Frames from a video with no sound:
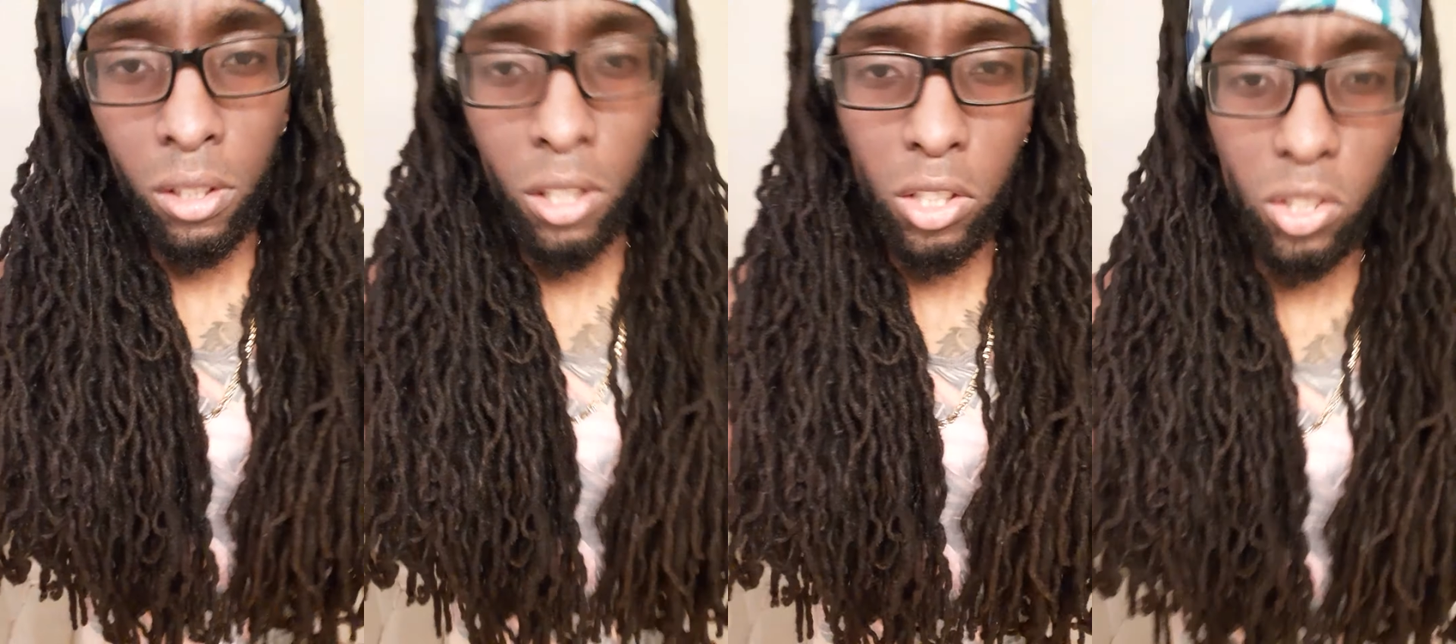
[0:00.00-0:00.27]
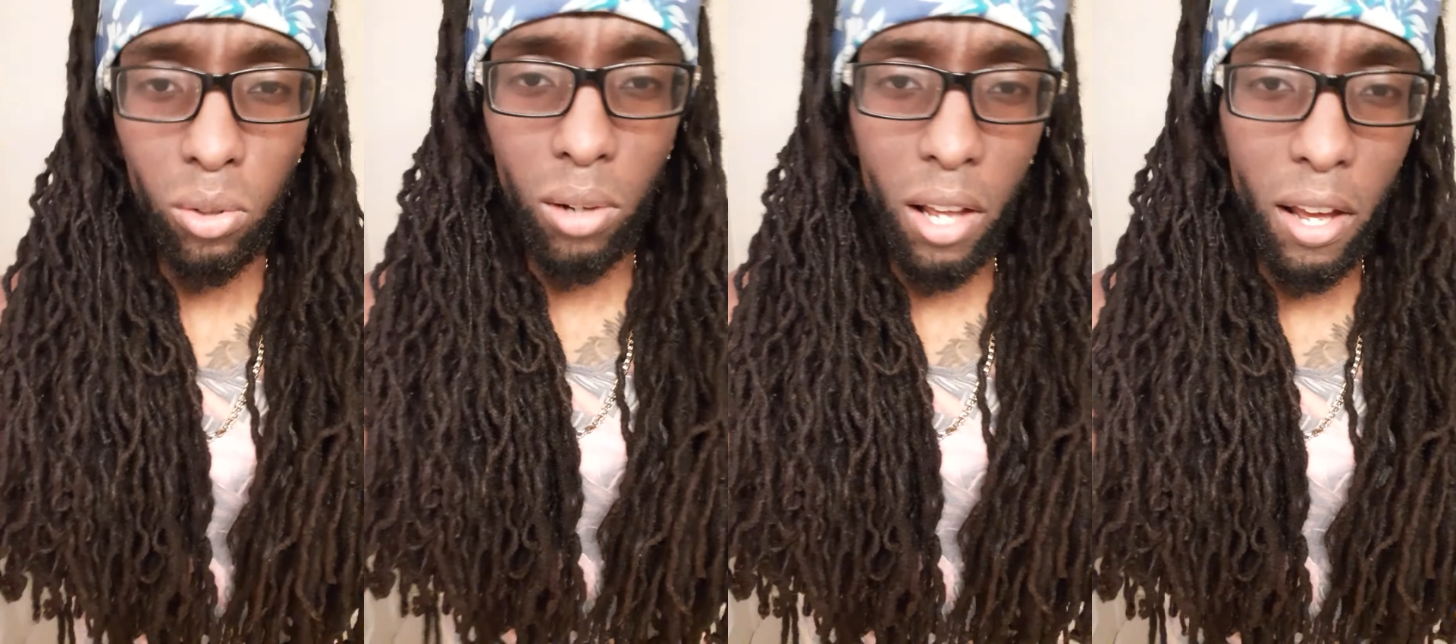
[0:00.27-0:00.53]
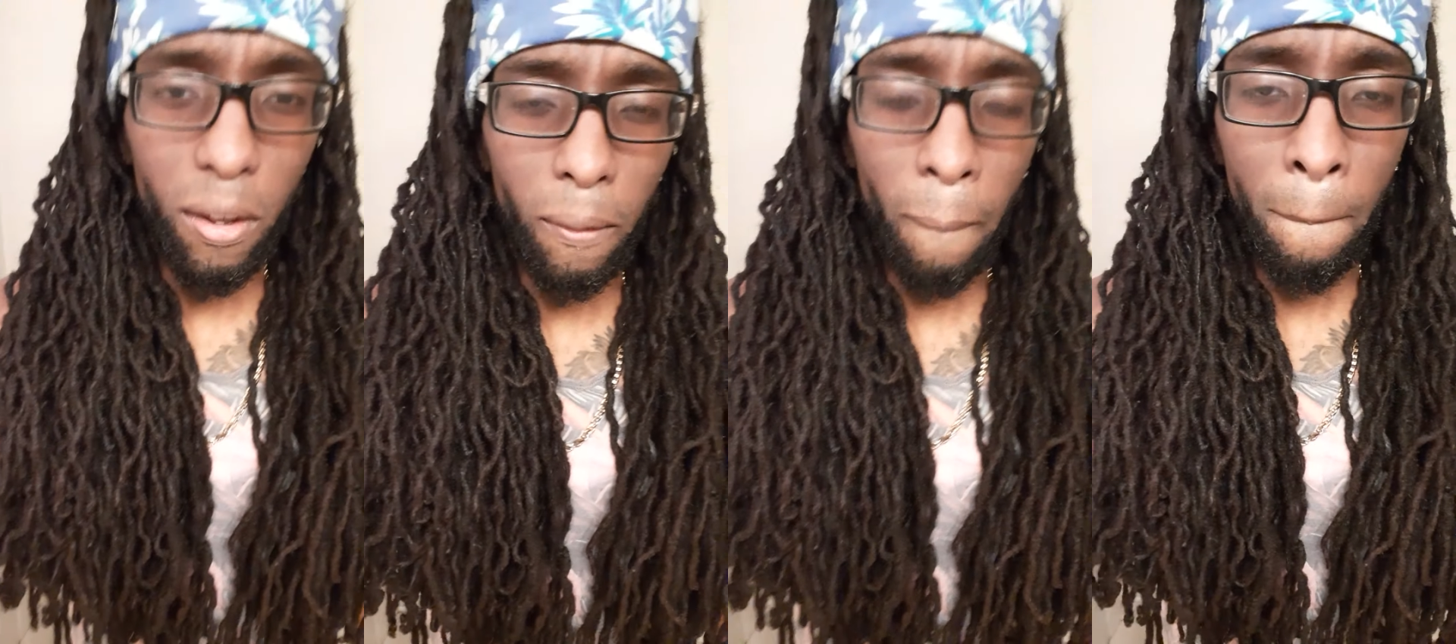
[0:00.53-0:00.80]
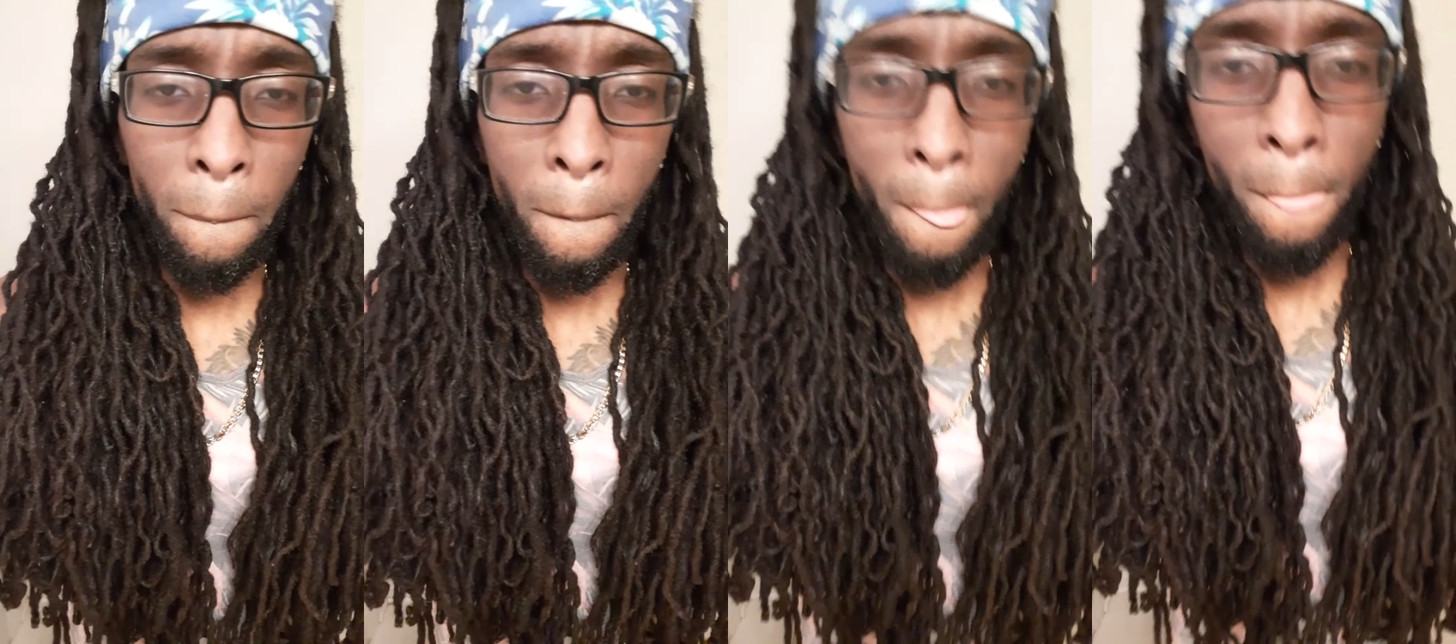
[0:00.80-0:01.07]
So like,
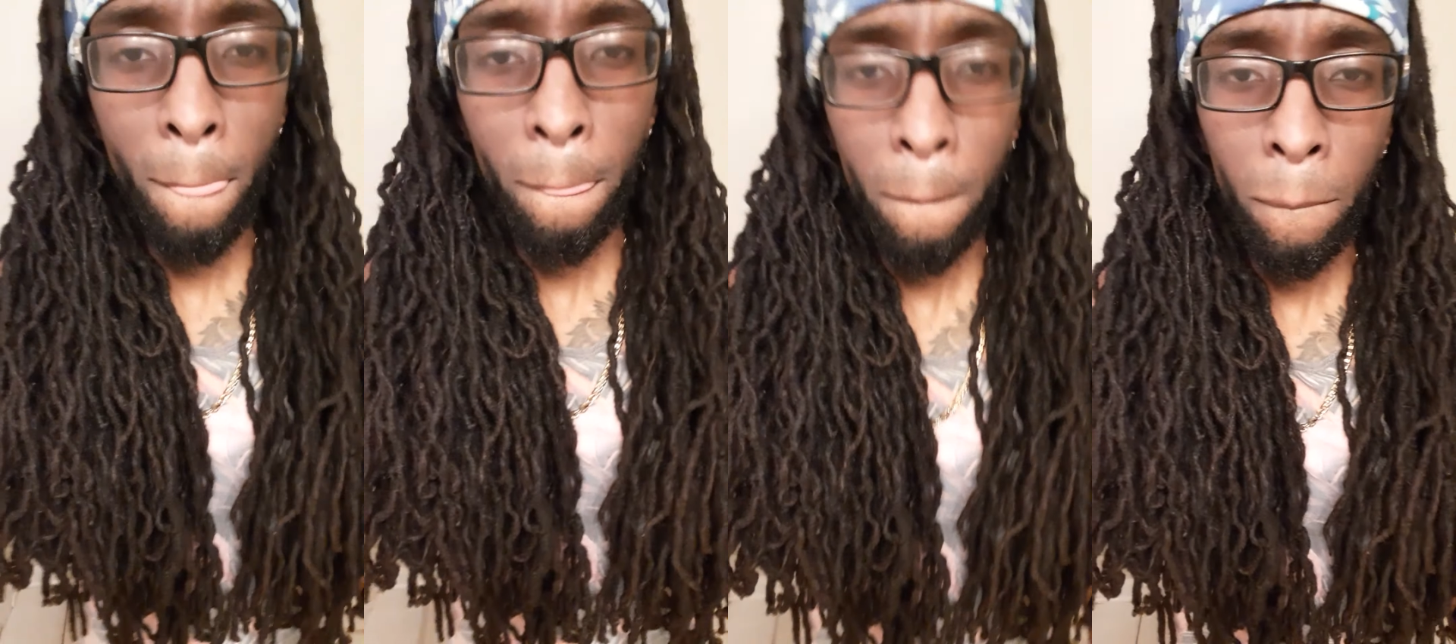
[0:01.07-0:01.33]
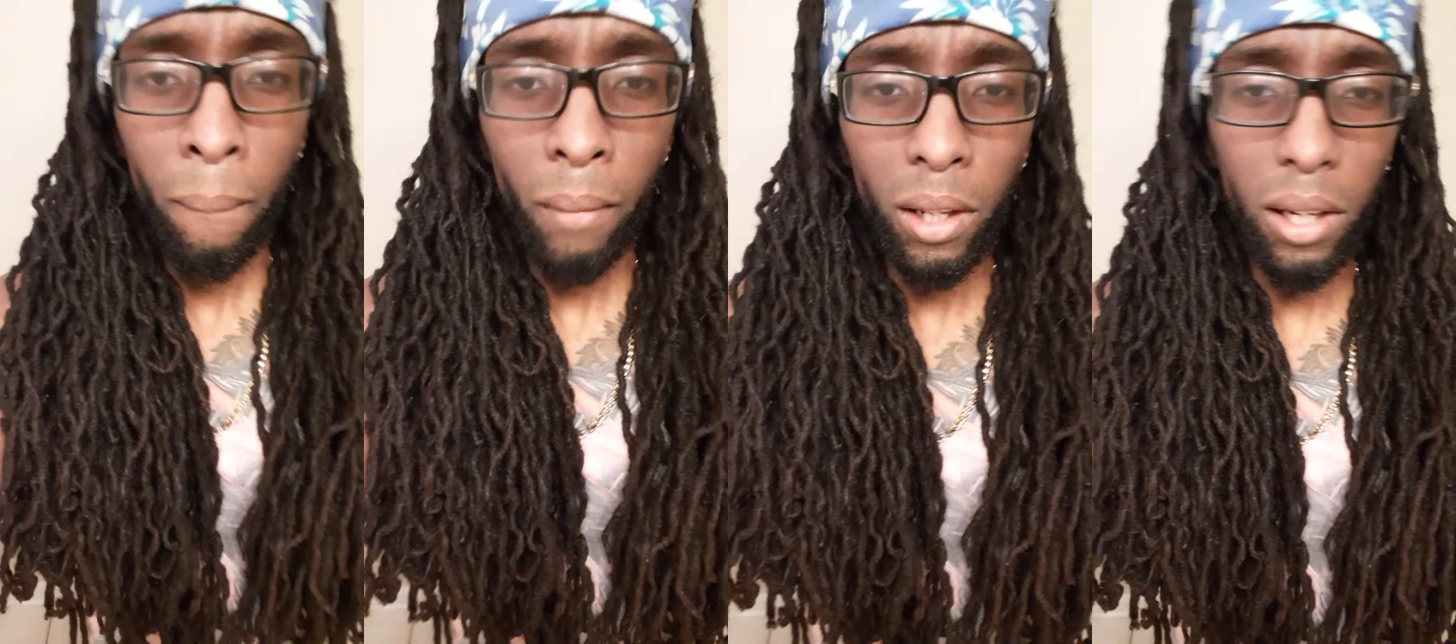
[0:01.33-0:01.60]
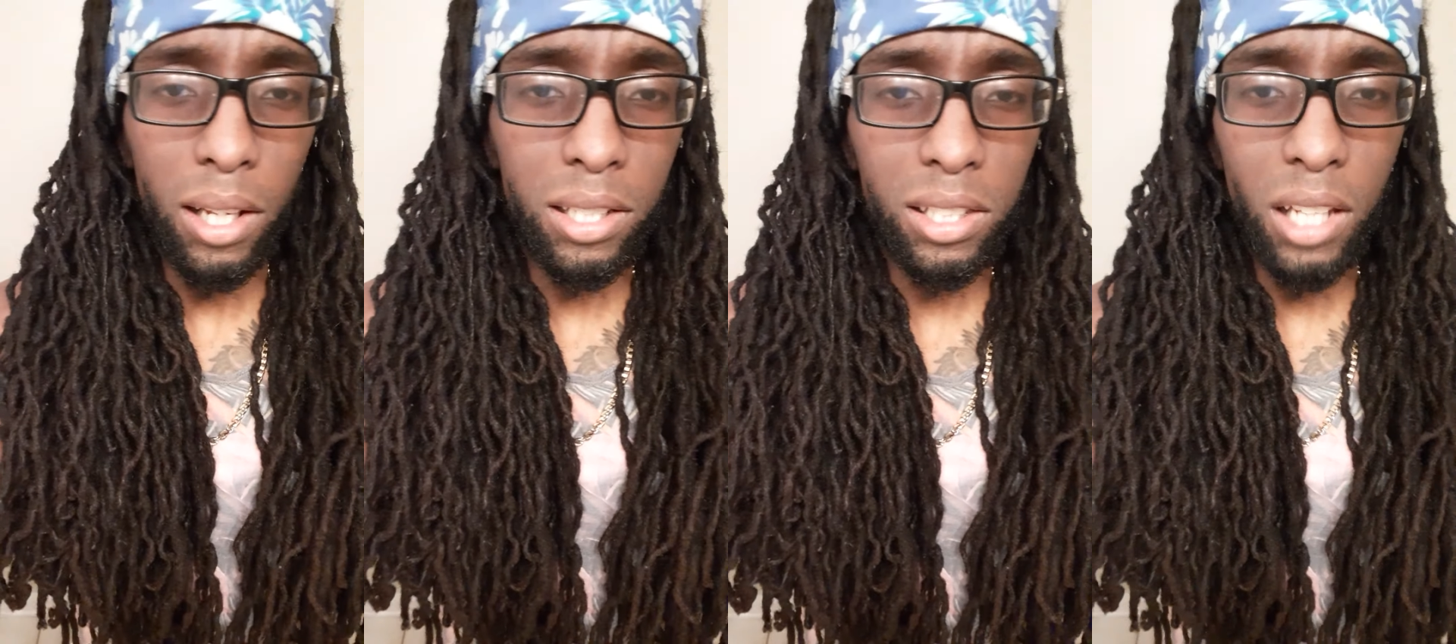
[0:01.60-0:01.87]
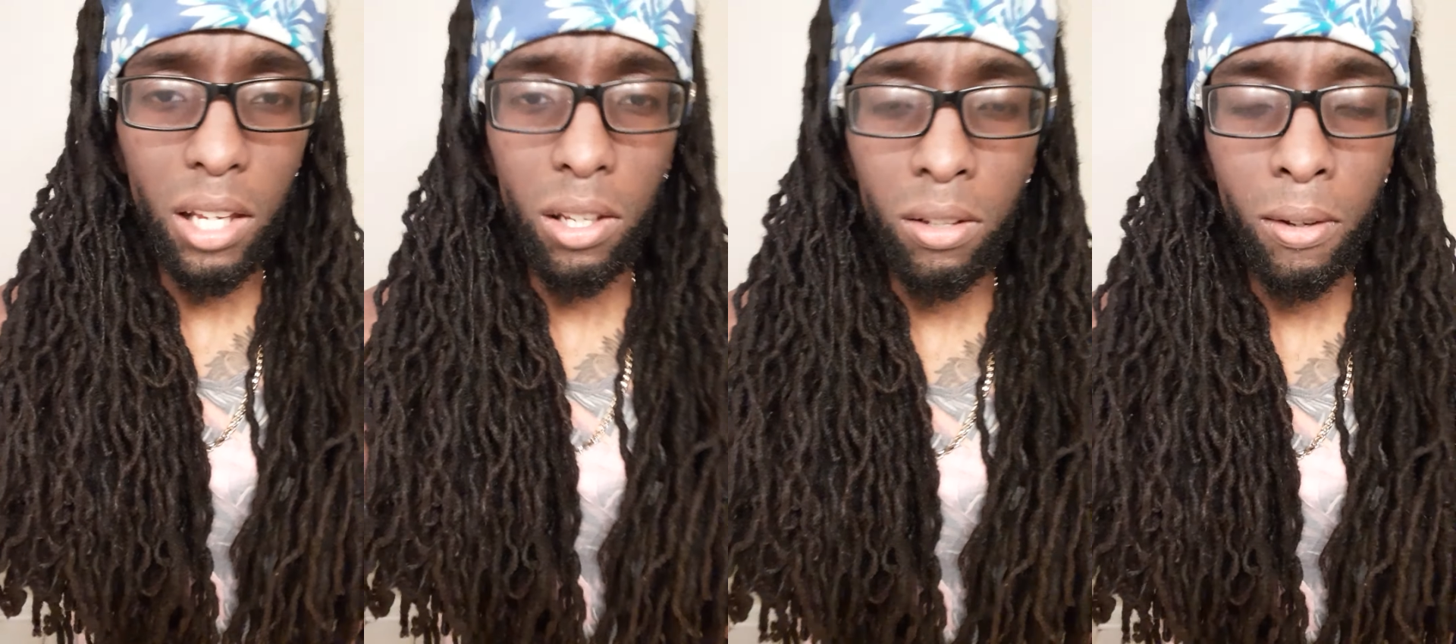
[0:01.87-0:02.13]
let's
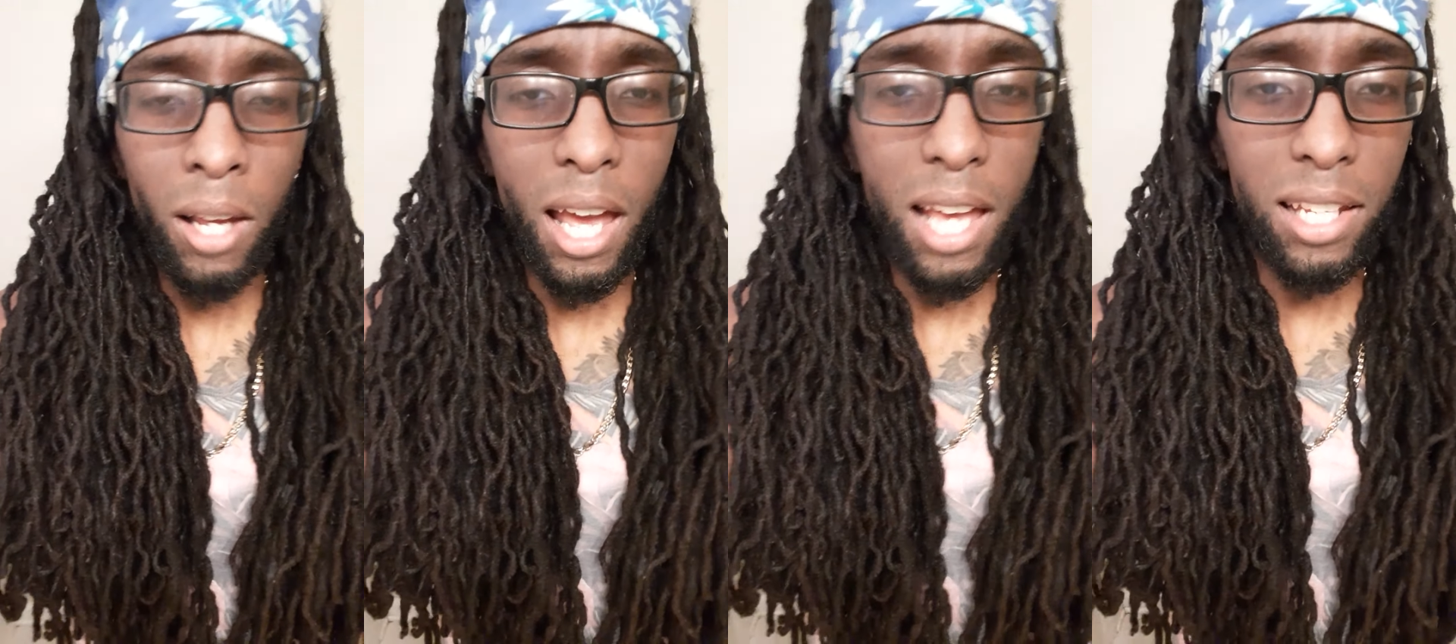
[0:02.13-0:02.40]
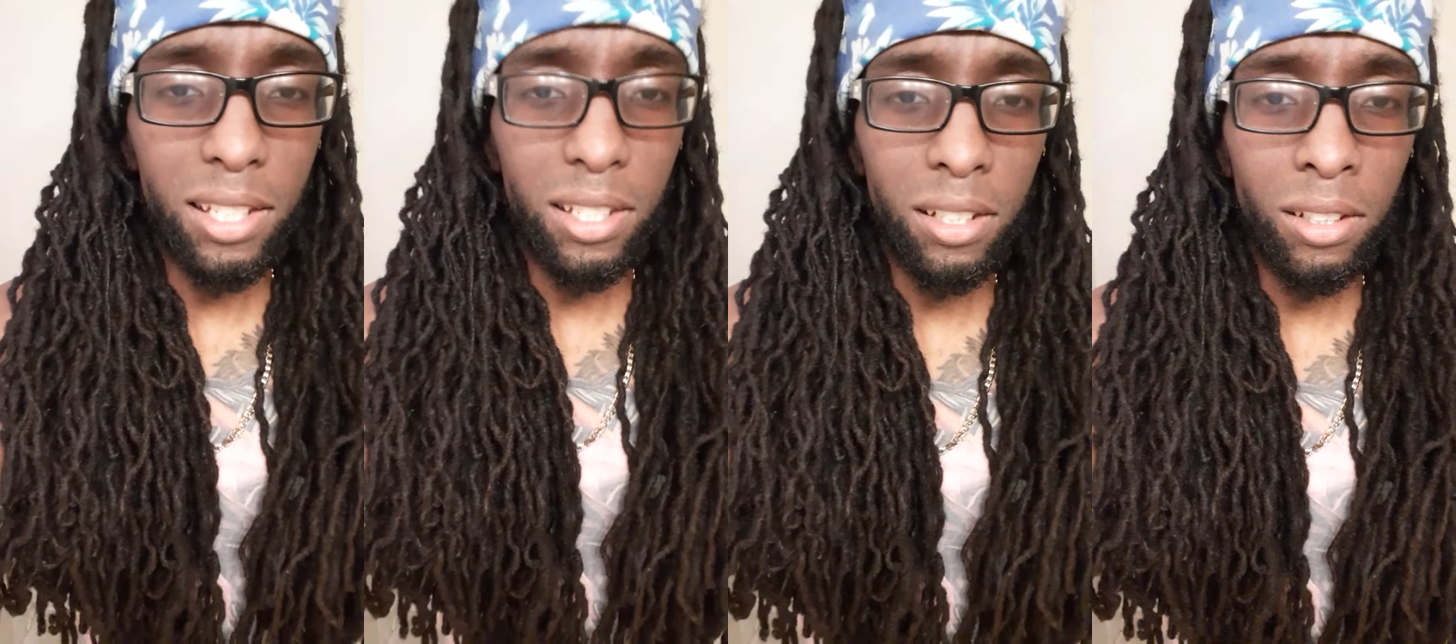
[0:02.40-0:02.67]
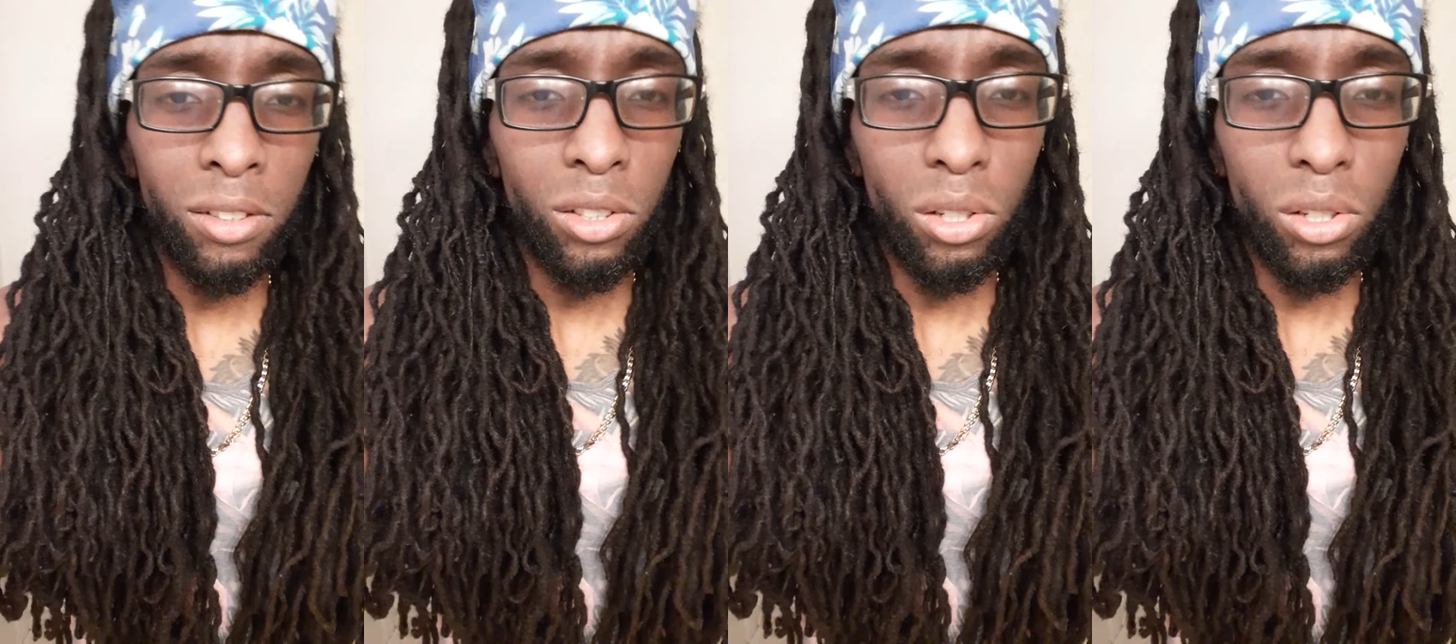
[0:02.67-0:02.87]
say, as